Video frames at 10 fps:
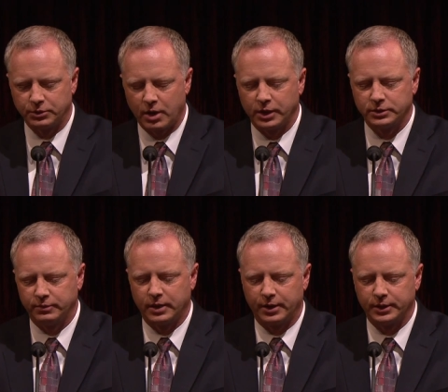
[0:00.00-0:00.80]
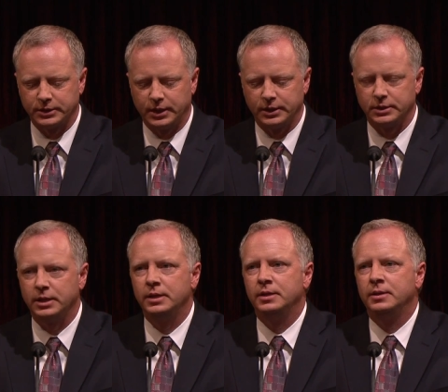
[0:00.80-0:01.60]
Christ of Latter day Saints.
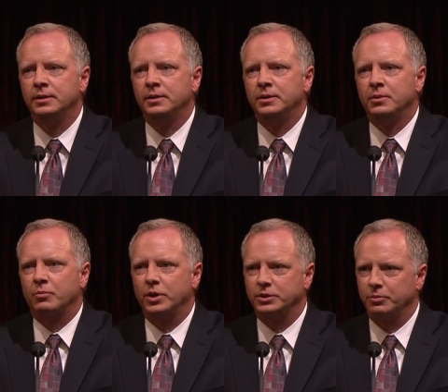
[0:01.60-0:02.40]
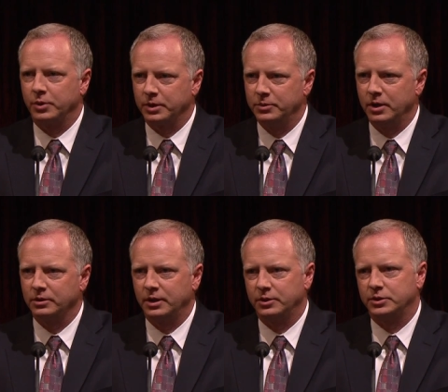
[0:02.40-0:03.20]
President Brigham
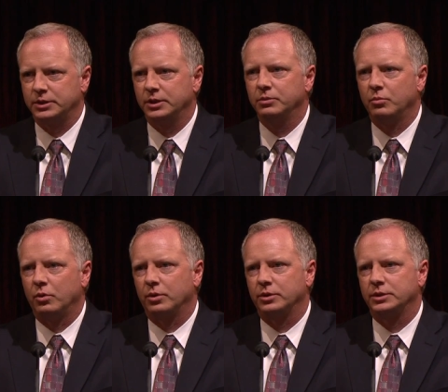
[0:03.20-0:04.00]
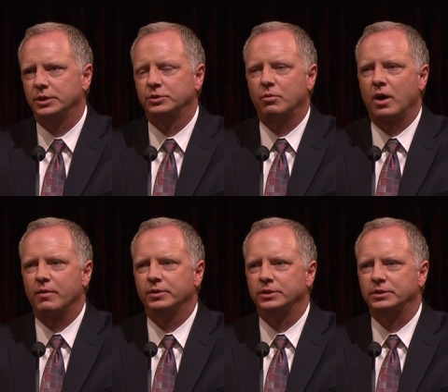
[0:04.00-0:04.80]
Young later sealed Morris and his
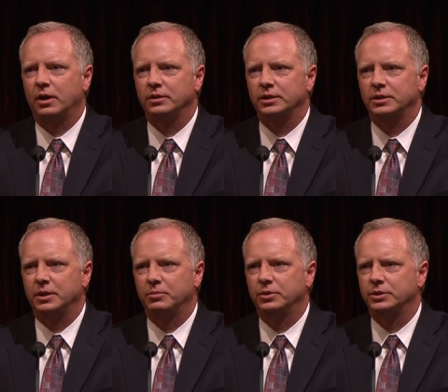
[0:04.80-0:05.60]
wife in the Salt Lake Temple,